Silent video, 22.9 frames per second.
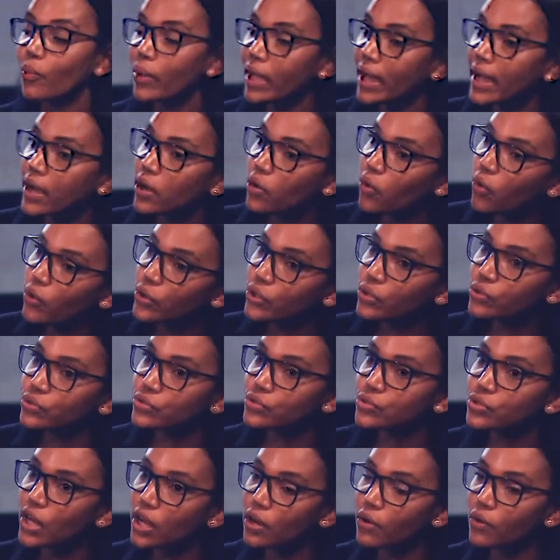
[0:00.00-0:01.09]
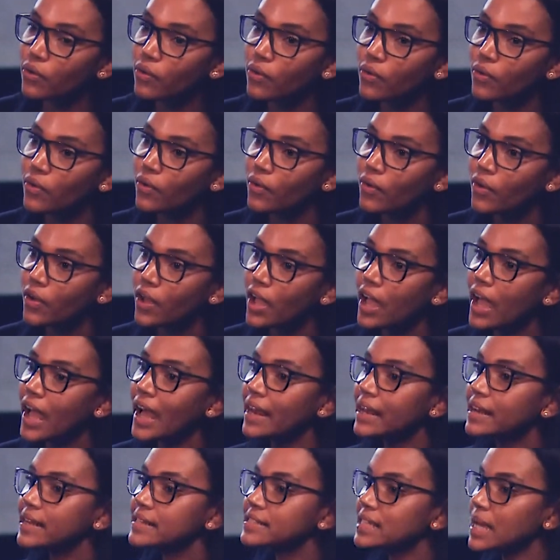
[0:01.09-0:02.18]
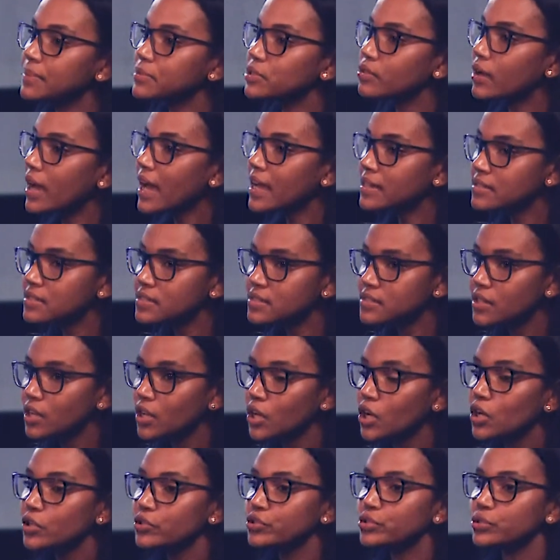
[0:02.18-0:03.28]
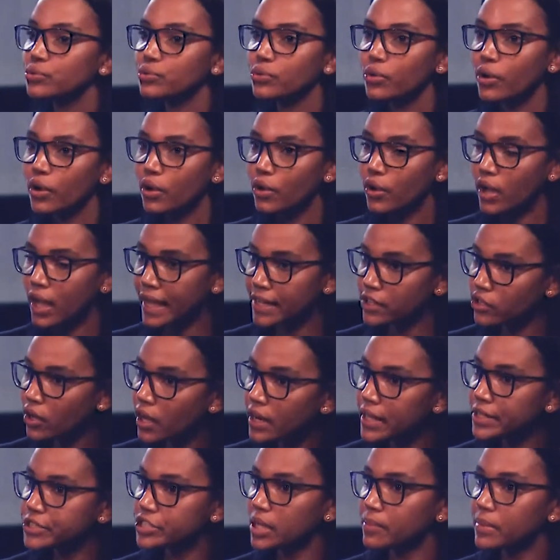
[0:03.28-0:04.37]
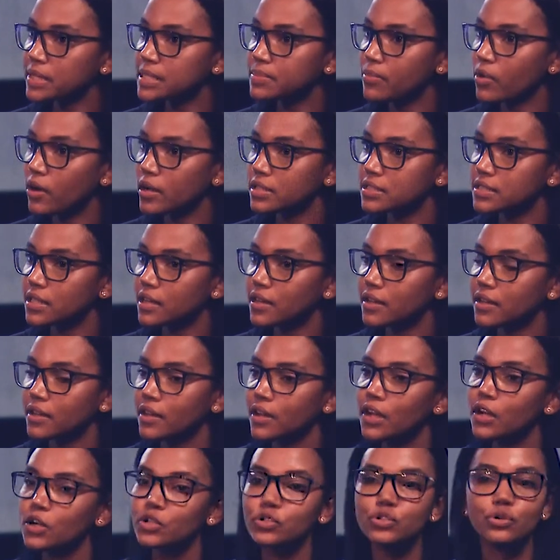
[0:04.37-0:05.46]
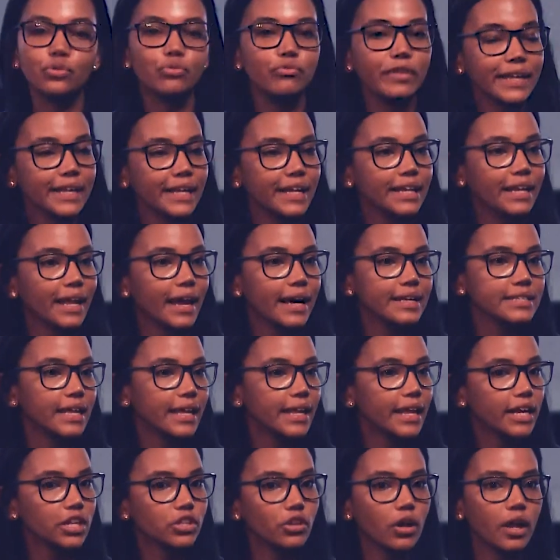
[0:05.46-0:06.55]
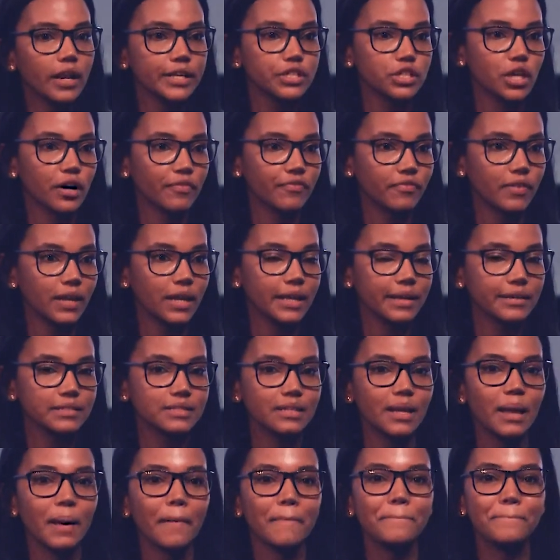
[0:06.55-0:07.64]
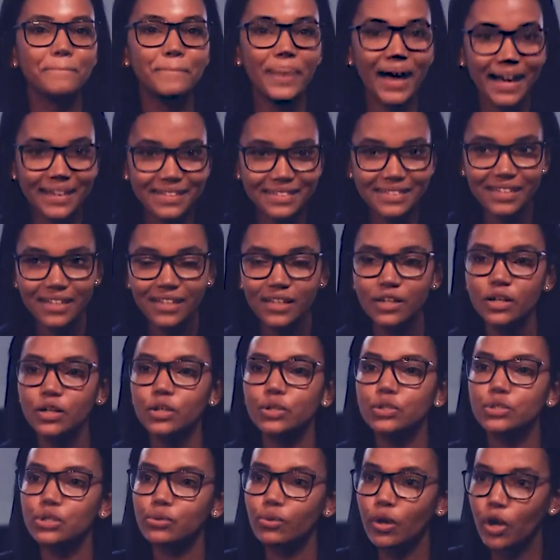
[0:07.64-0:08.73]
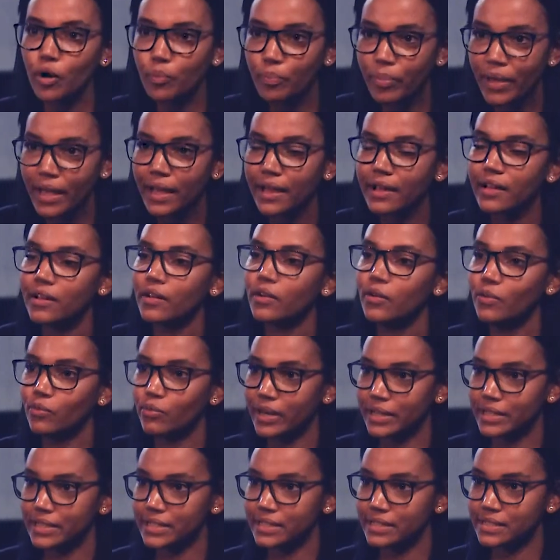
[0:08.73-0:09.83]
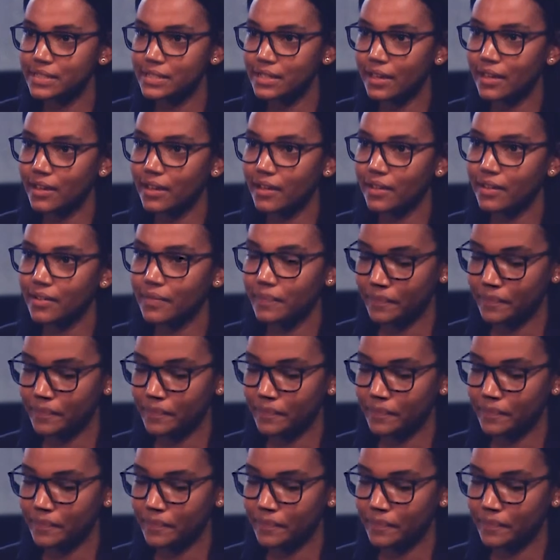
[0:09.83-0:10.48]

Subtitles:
where I call you to go. And it is up to us to acknowledge him as master, to recognize and acknowledge our feelings, but to obey what he's saying.